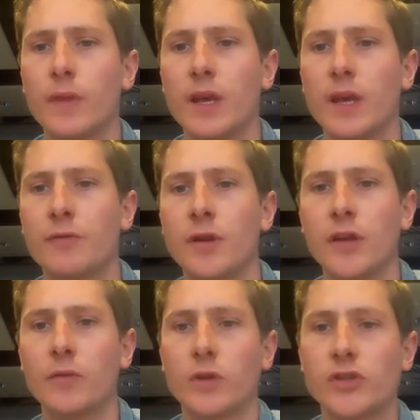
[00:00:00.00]
If
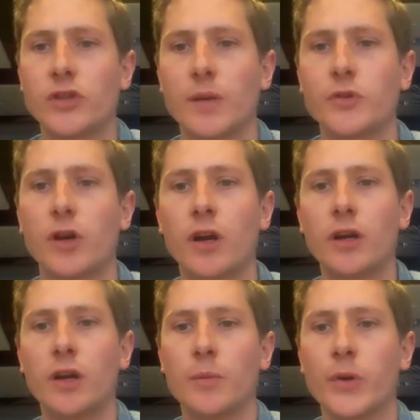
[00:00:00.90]
not, what stops other
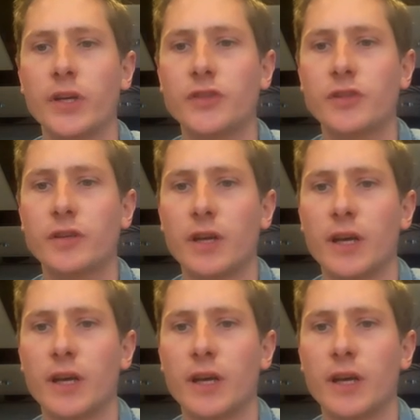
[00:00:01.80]
companies